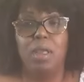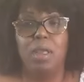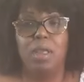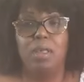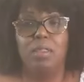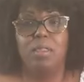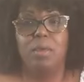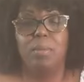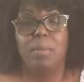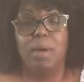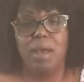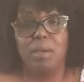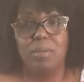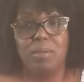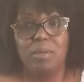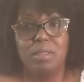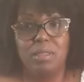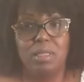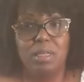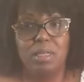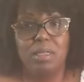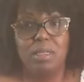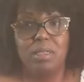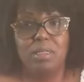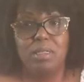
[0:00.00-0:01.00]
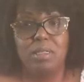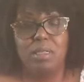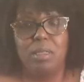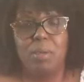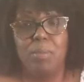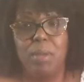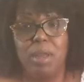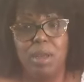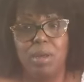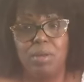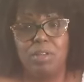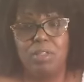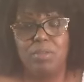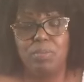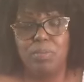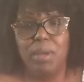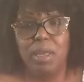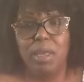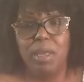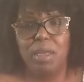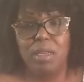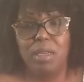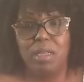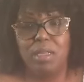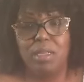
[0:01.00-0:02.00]
the Bible says the marriage
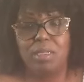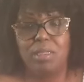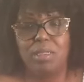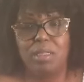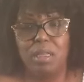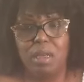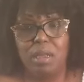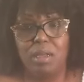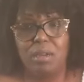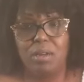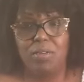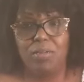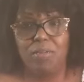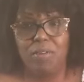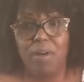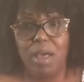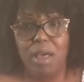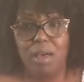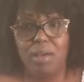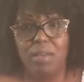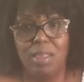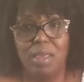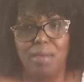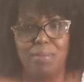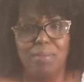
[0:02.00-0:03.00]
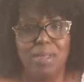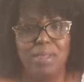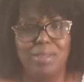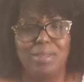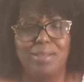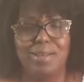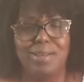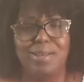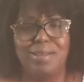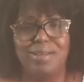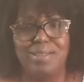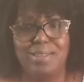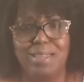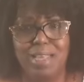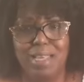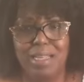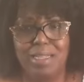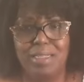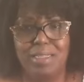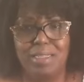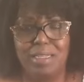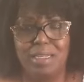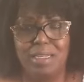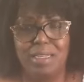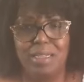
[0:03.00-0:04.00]
bed is undefiled. That means
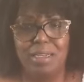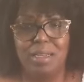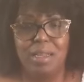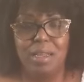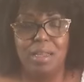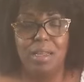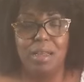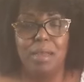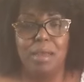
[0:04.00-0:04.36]
untainted.